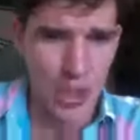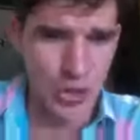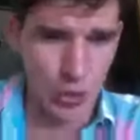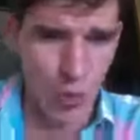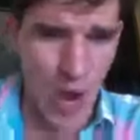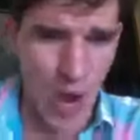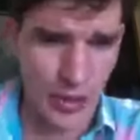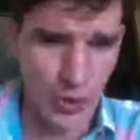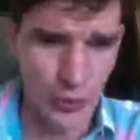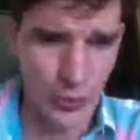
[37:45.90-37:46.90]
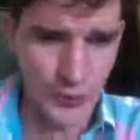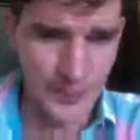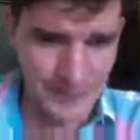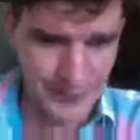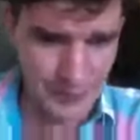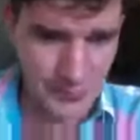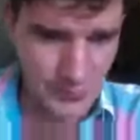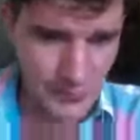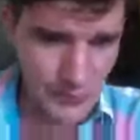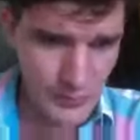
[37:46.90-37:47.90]
Dewan Huell
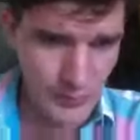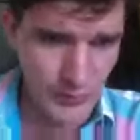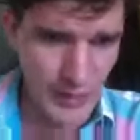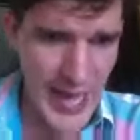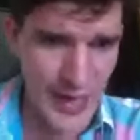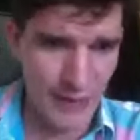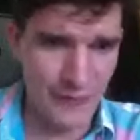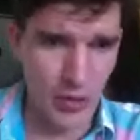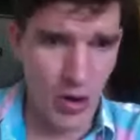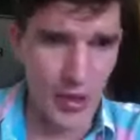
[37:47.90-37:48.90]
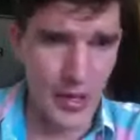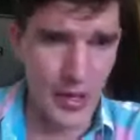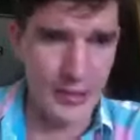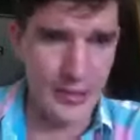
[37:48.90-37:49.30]
out of Florida,